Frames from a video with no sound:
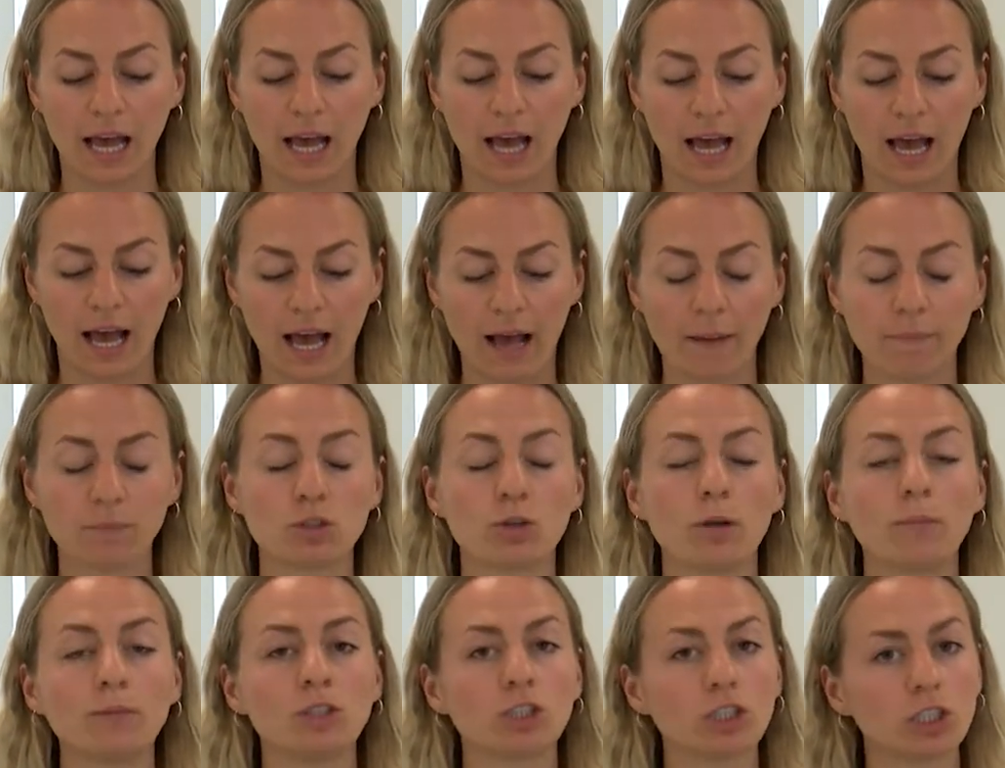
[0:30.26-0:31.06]

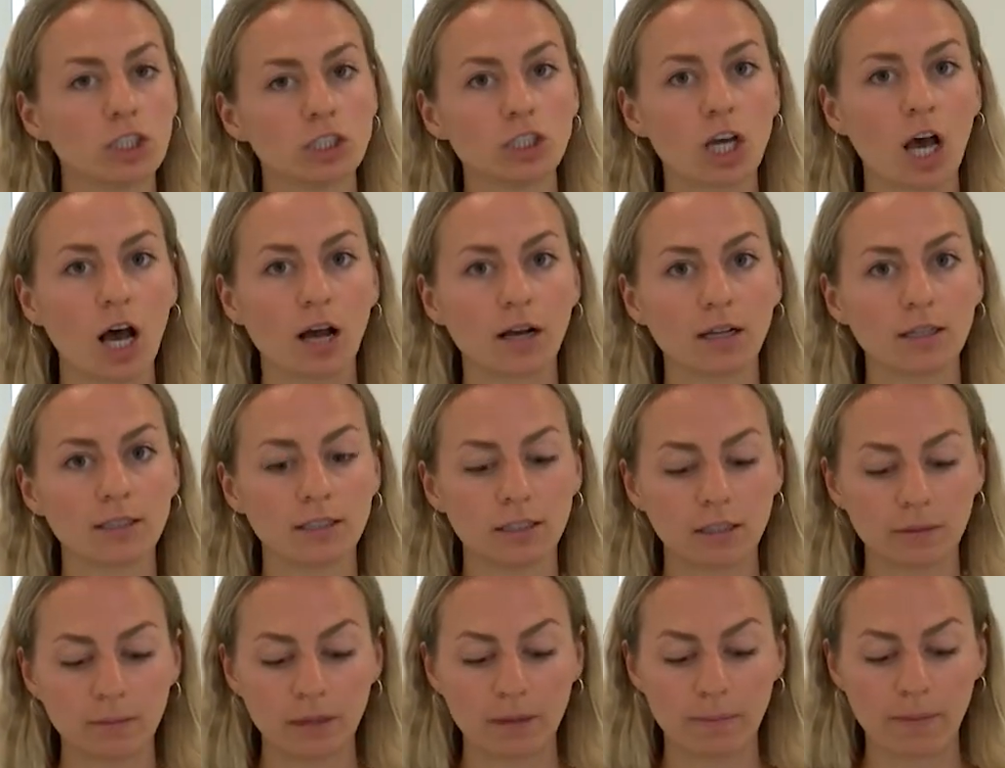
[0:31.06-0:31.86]
So I'm just going to talk a
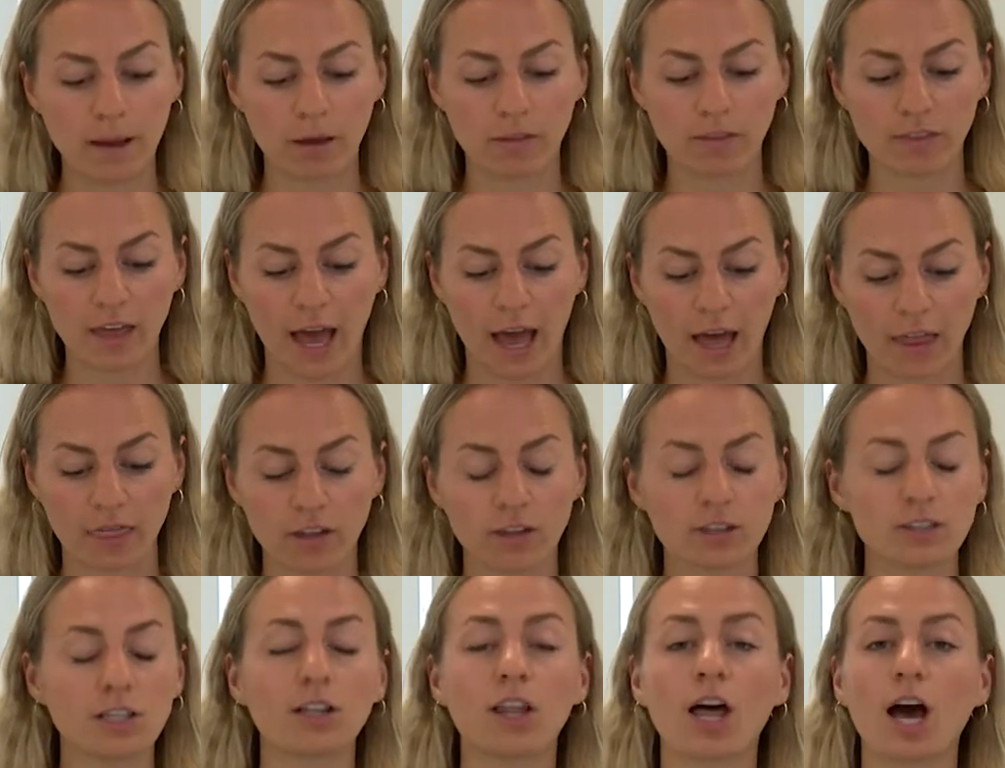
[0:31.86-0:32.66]
little bit about that.
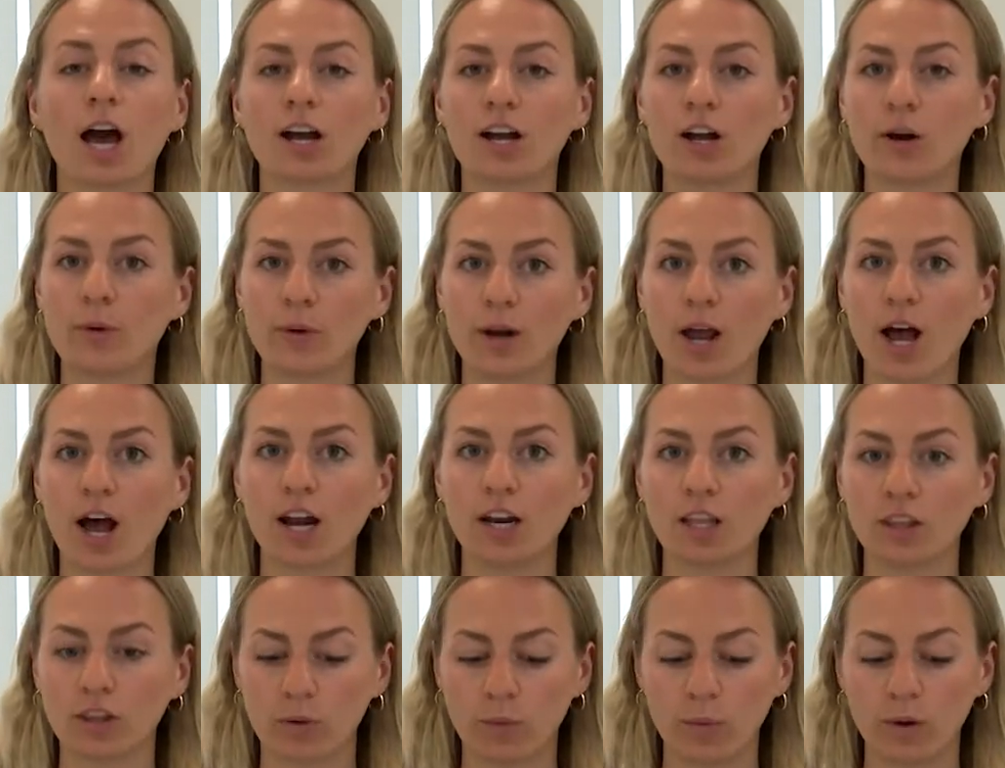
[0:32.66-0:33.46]
There's a lot going
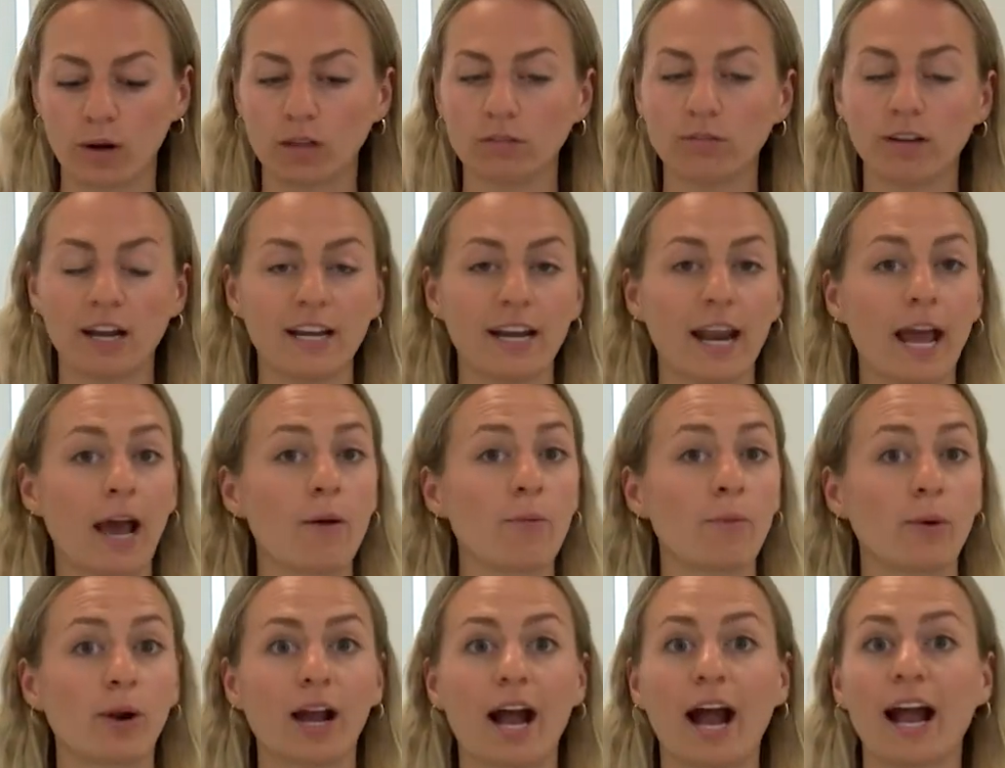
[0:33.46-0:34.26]
on in the world right
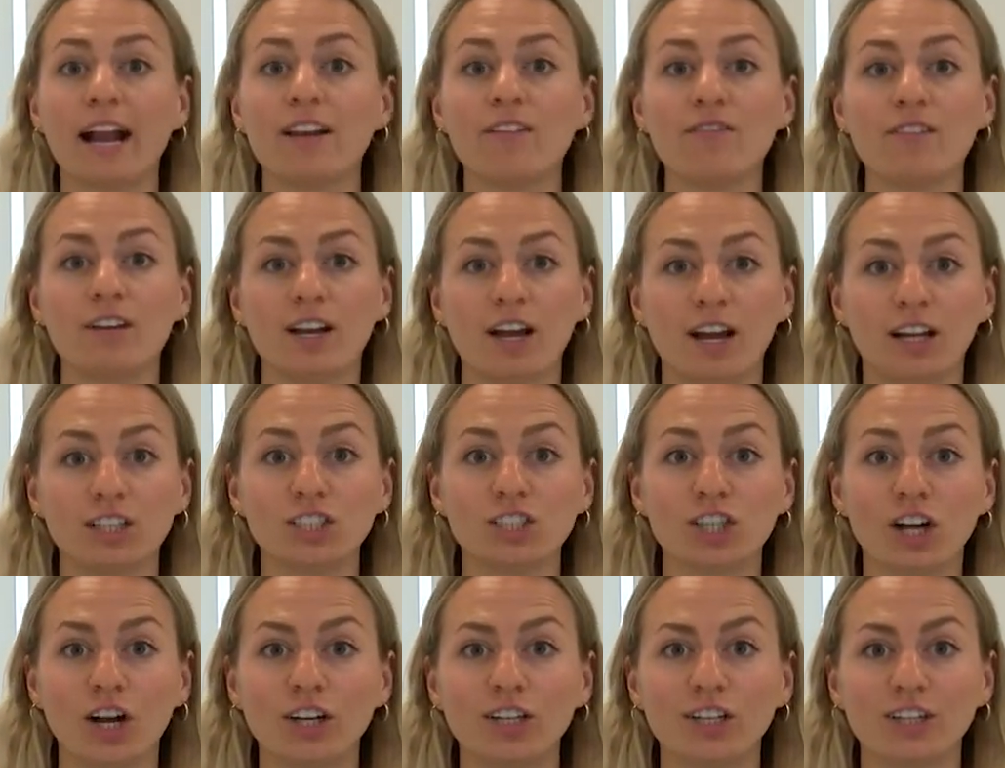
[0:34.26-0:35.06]
now. We're kind of in
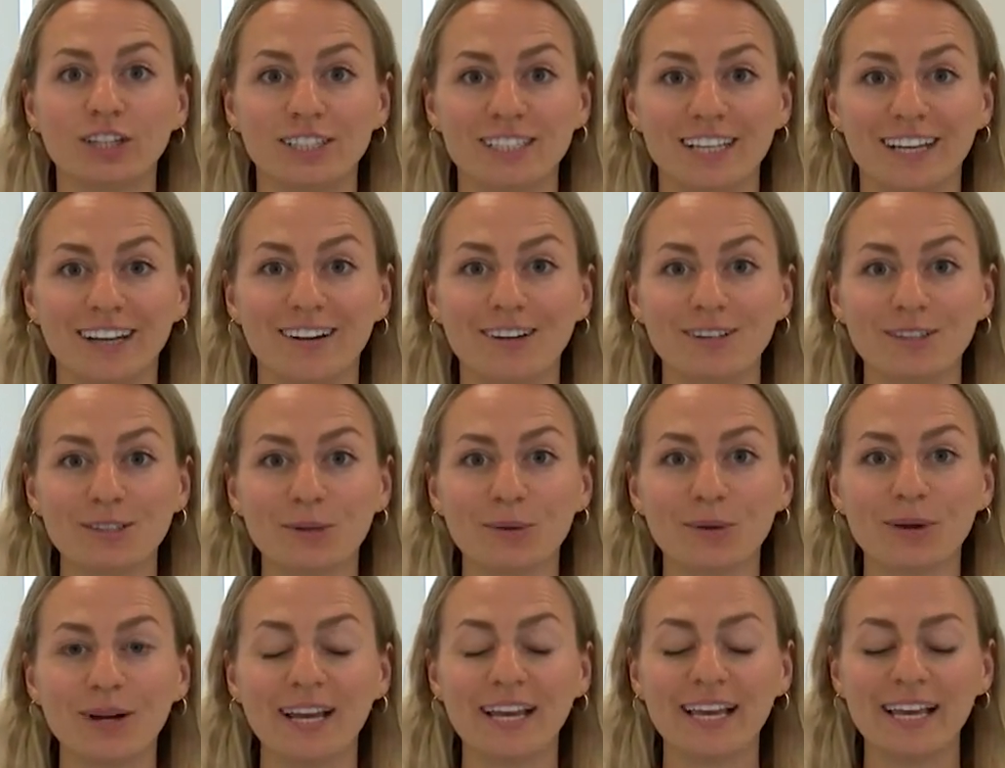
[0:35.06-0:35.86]
uncharted
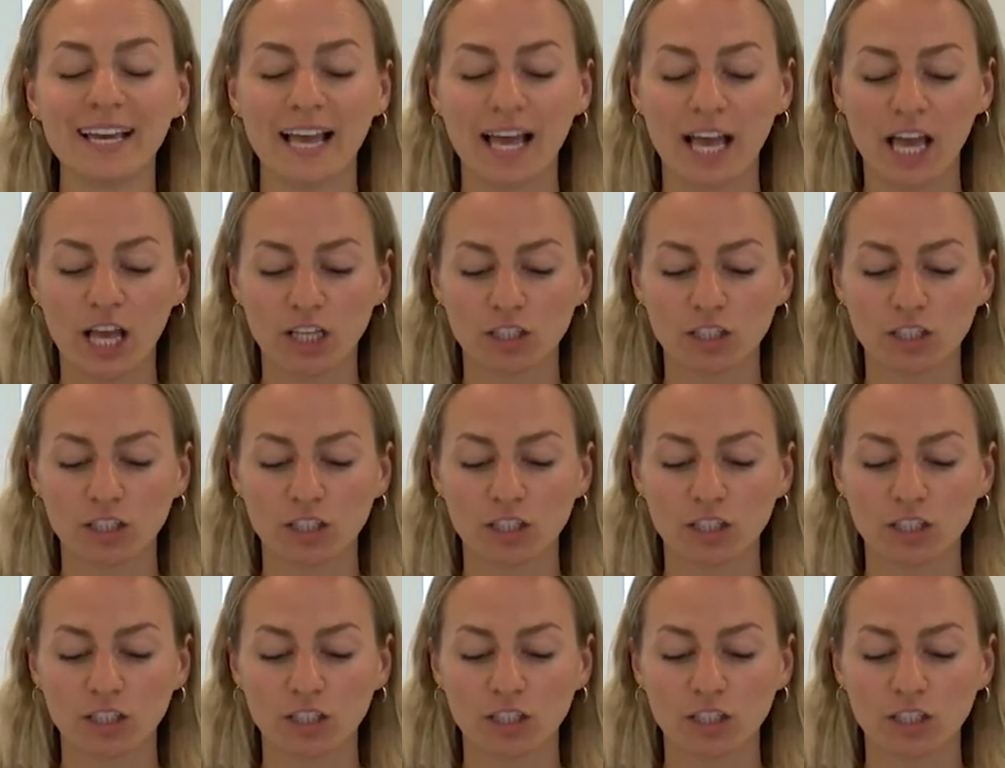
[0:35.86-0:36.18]
territory.